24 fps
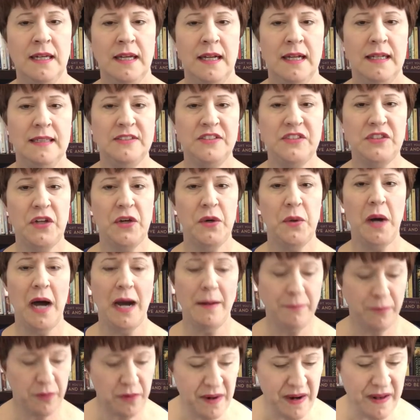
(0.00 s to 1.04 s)
And so
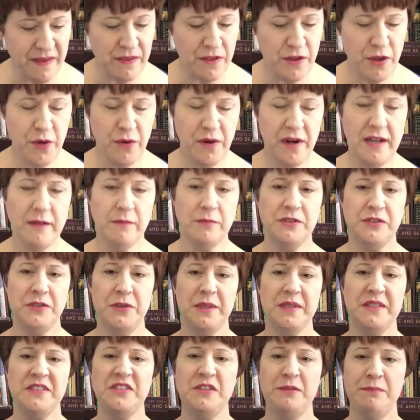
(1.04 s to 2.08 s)
I pray that you're able
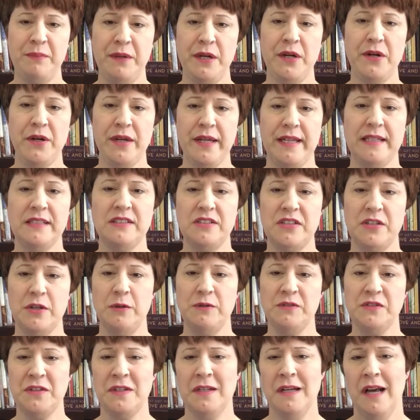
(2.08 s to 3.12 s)
to experience
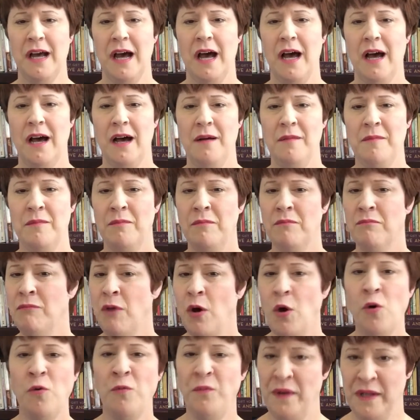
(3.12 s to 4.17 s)
those
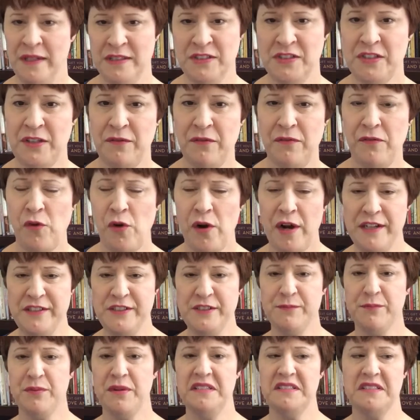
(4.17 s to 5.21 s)
moments of
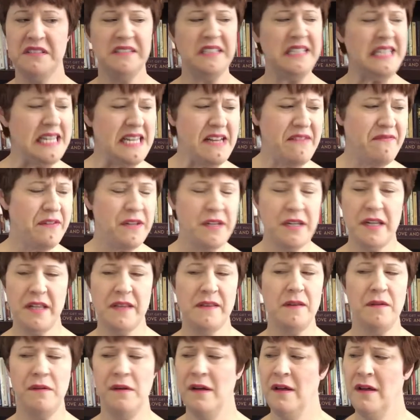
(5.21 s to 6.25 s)
Christ's presence, even
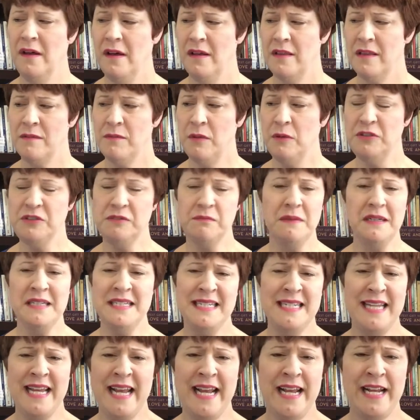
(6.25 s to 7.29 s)
in the most
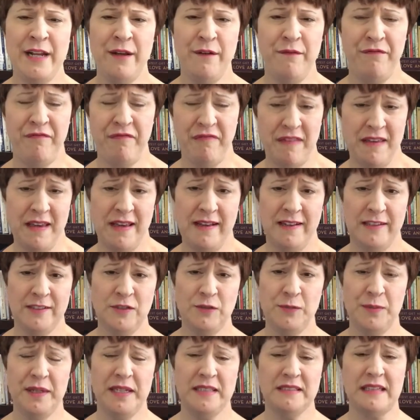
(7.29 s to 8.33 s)
mundane of
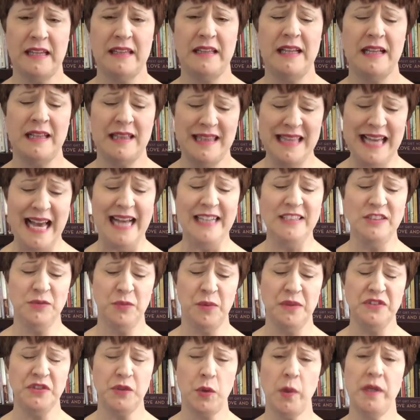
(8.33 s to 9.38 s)
things, because I think that's
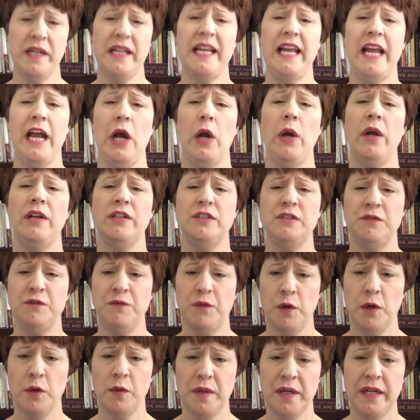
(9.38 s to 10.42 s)
what's going to carry us
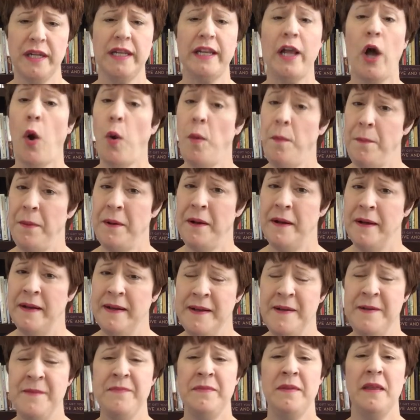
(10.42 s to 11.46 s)
forward in hope
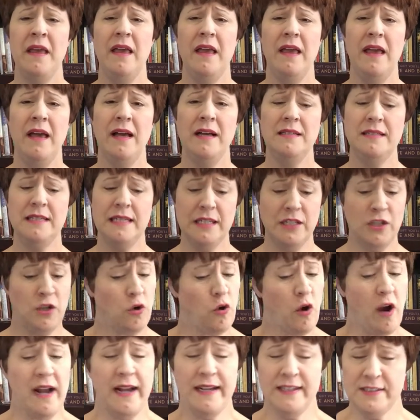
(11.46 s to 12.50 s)
and in
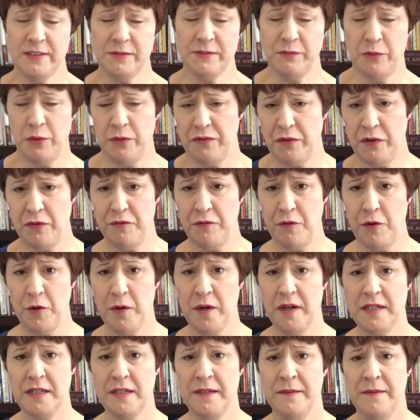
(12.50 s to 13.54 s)
grace moving
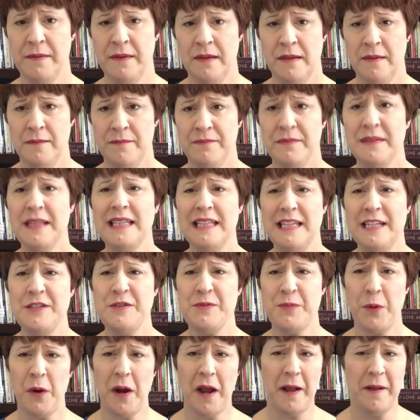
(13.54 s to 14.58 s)
forward. Let us
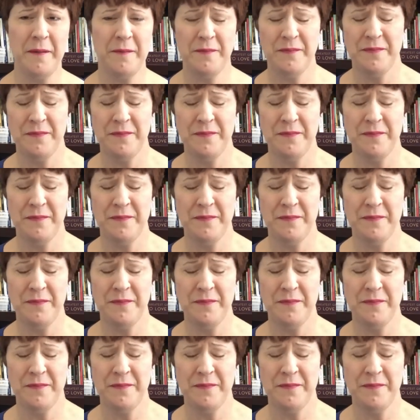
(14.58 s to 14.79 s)
pray.